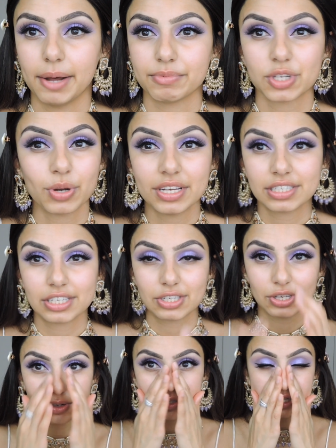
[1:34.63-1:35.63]
So easy
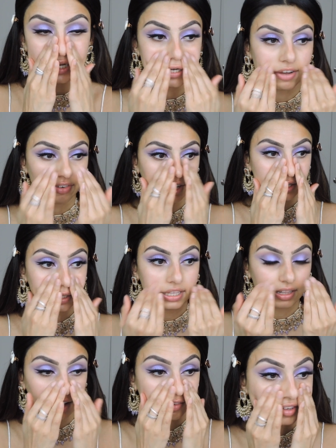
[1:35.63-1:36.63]
to use, I definitely
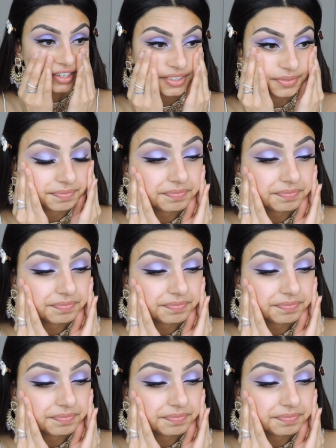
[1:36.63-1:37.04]
love it.